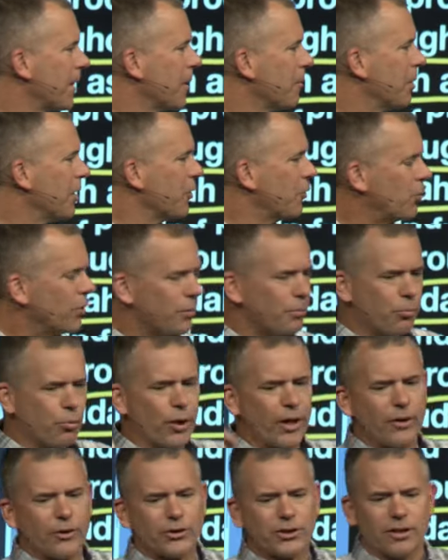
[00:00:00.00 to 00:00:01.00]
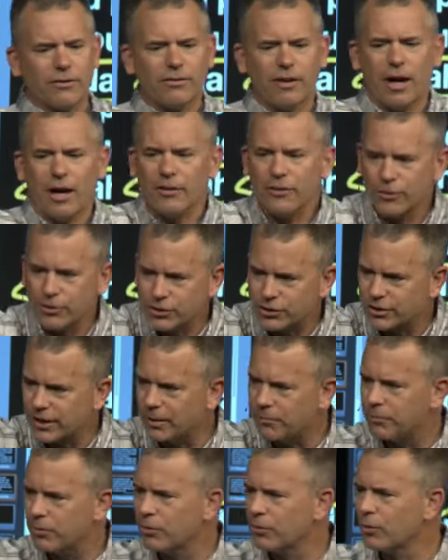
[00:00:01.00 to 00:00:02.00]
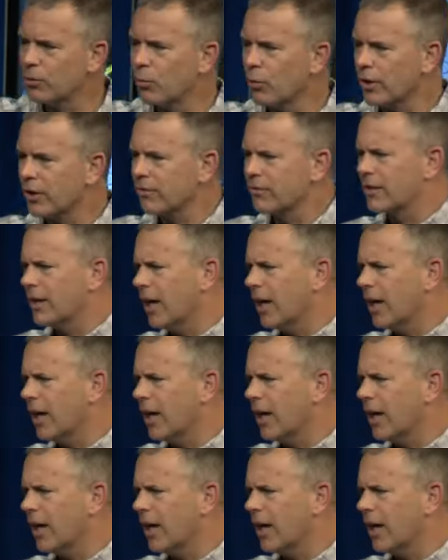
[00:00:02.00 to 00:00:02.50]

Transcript: But through the prayers of others and through the work of